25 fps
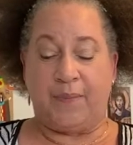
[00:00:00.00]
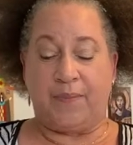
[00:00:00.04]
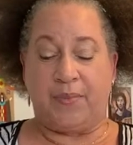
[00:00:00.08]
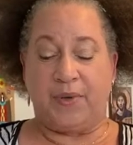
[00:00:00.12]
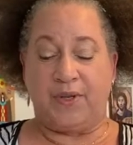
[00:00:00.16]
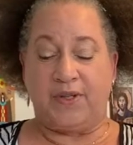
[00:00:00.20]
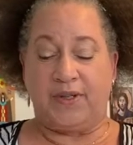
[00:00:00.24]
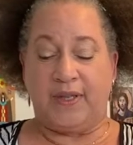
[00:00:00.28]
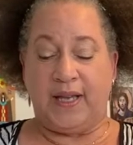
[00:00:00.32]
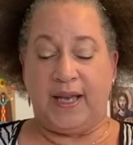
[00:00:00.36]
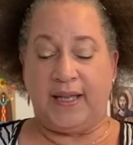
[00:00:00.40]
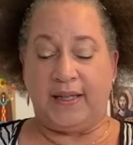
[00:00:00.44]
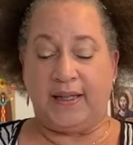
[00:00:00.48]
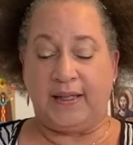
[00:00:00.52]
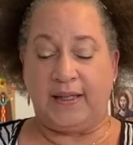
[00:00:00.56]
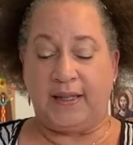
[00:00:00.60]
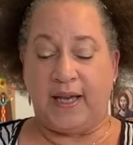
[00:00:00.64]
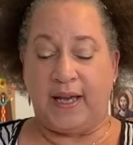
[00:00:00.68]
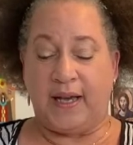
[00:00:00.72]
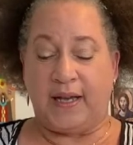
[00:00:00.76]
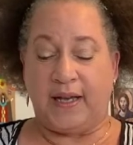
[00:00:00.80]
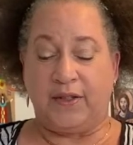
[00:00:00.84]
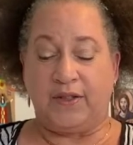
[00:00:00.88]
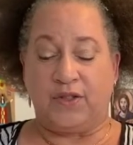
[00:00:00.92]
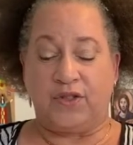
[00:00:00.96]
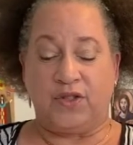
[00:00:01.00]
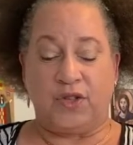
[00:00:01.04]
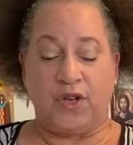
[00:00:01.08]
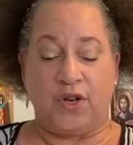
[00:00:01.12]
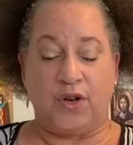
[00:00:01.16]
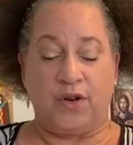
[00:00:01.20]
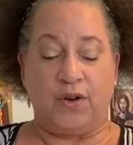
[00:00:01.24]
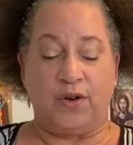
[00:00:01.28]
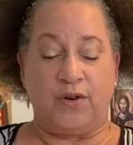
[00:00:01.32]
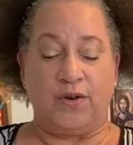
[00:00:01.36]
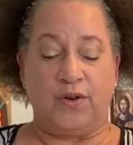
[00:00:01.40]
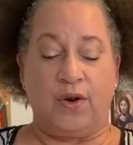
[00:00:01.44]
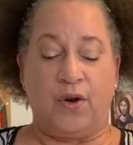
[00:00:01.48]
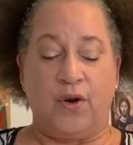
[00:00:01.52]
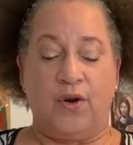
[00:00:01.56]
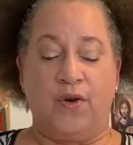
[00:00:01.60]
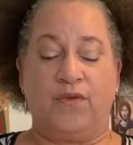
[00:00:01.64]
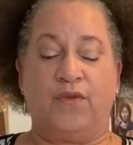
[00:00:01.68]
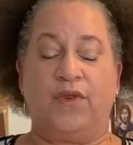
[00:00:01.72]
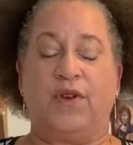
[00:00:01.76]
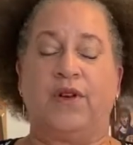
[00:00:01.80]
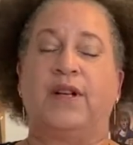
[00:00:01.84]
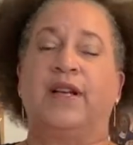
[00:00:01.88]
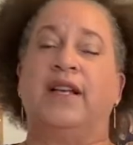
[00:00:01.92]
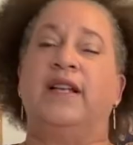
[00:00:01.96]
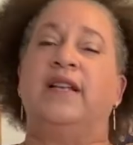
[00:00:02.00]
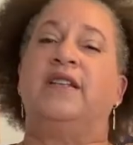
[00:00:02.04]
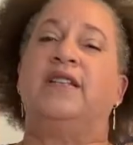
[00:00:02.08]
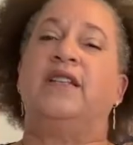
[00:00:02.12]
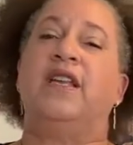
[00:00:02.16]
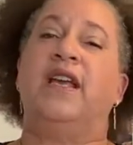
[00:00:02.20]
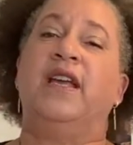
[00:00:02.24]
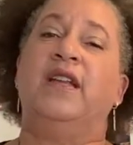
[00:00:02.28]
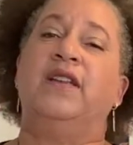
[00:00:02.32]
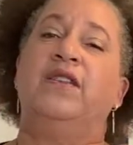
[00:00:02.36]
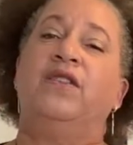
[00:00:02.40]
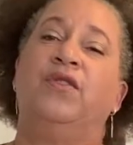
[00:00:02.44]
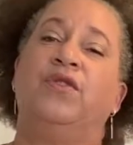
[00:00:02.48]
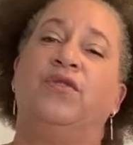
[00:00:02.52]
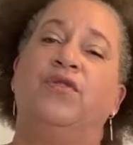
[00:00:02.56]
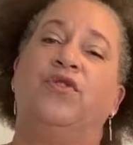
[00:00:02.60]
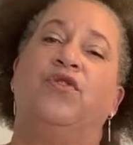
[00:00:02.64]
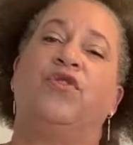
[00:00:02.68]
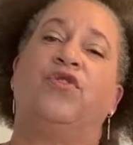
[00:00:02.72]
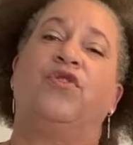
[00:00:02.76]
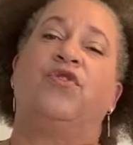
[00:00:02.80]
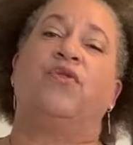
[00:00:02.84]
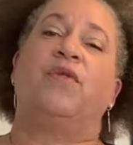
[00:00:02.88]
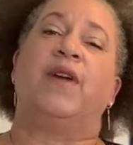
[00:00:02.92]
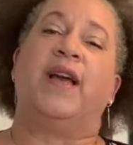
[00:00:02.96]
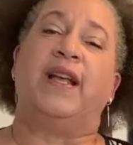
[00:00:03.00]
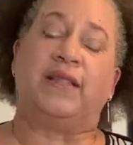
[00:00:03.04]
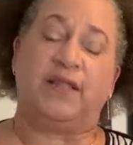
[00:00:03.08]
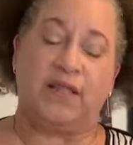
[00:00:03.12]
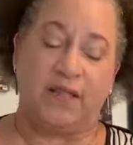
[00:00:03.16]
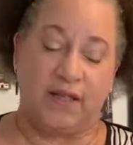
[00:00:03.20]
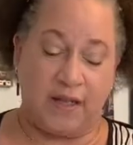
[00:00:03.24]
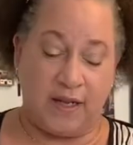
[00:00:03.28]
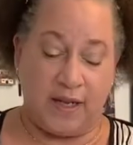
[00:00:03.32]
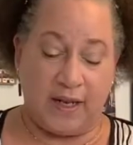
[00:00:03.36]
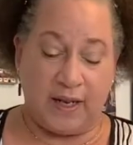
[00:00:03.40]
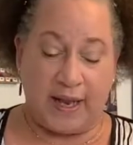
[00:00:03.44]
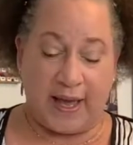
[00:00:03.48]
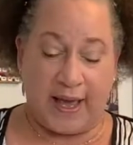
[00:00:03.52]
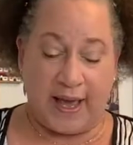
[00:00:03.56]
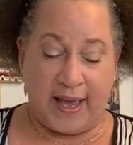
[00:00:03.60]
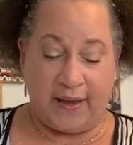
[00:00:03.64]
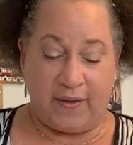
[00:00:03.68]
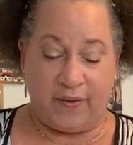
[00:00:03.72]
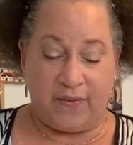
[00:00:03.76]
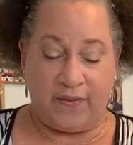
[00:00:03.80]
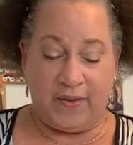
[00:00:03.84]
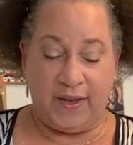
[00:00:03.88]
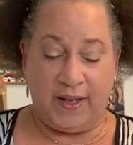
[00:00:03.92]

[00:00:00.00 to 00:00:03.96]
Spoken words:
presents a concern over continued threats to life,